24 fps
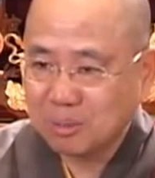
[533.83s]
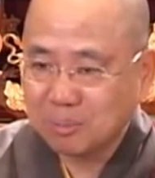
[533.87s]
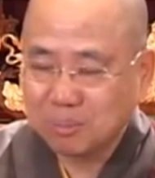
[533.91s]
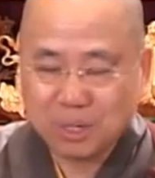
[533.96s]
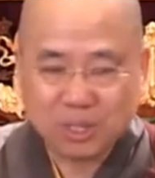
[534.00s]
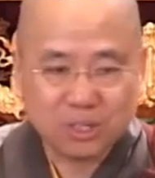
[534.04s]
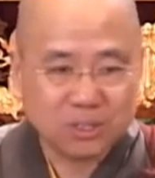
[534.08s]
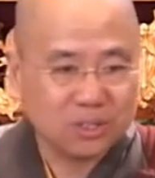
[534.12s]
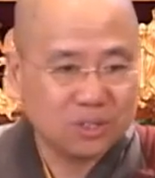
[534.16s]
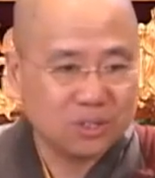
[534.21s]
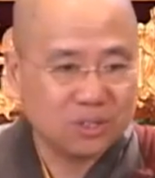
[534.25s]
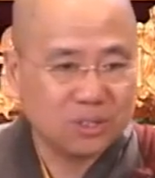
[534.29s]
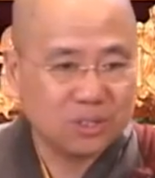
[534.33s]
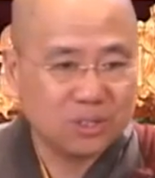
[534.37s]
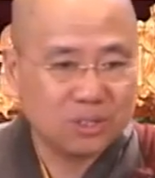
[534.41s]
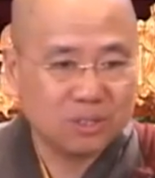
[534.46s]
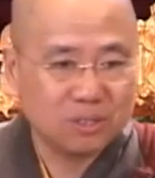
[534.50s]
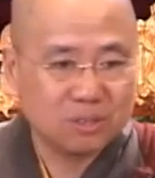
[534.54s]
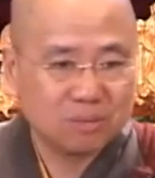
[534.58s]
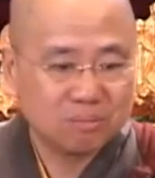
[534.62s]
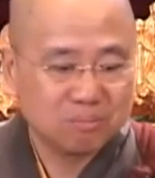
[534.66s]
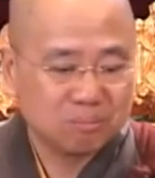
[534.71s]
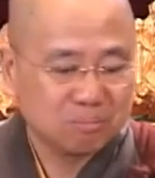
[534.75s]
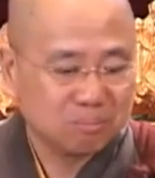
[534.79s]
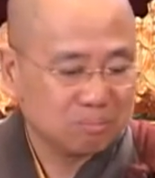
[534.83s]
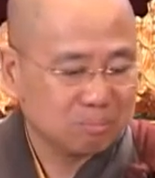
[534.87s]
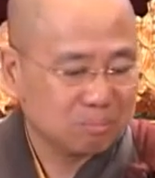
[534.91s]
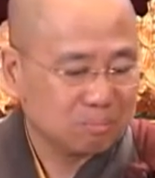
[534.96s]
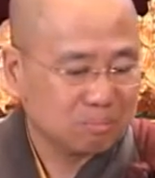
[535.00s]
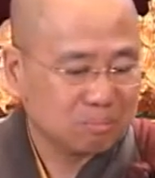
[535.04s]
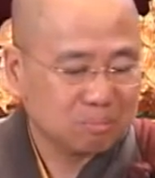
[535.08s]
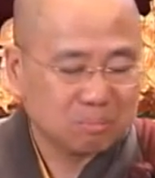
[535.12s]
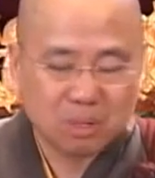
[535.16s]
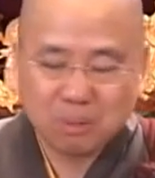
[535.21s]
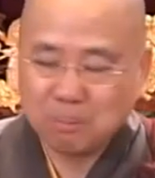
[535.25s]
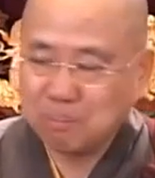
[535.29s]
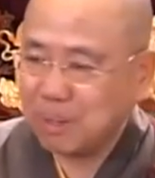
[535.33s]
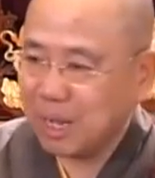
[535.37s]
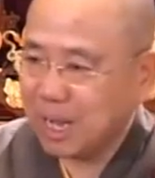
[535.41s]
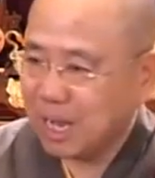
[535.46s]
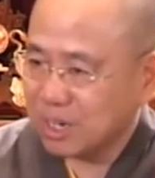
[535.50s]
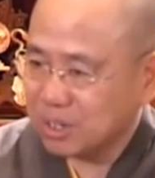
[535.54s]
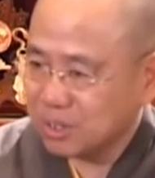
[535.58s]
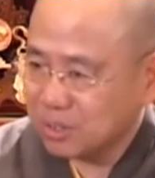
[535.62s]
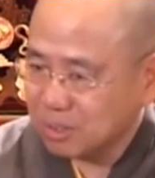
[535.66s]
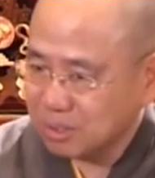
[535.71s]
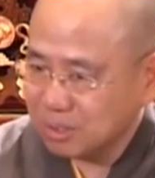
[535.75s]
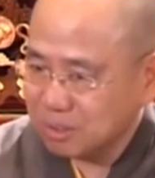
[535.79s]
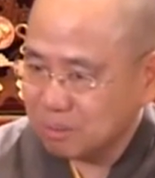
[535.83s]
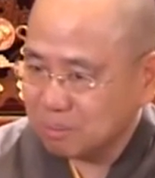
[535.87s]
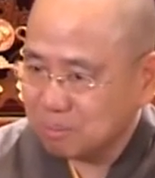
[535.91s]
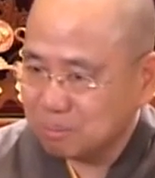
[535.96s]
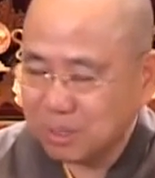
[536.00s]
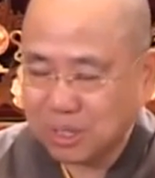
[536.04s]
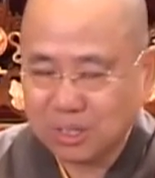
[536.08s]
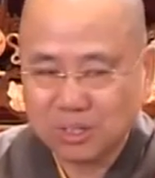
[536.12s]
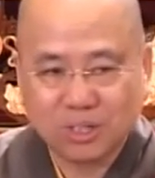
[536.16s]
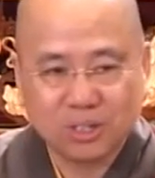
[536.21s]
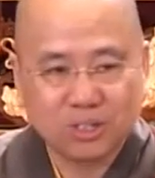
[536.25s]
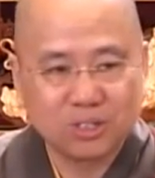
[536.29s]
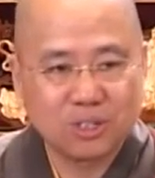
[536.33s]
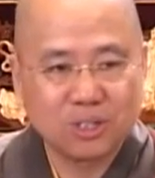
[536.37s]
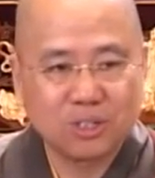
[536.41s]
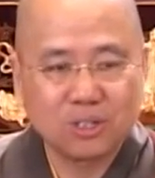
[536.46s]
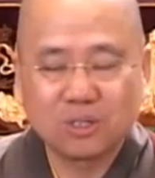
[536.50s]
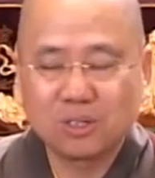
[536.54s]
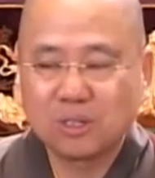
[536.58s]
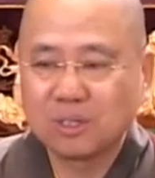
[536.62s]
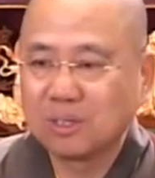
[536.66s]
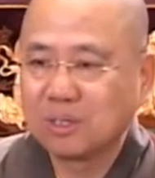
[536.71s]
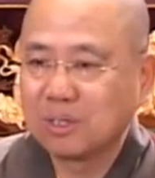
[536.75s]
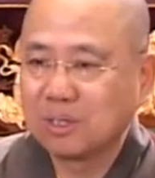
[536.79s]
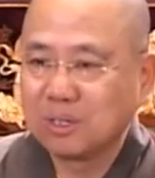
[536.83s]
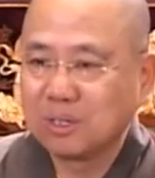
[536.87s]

practices compassion, practices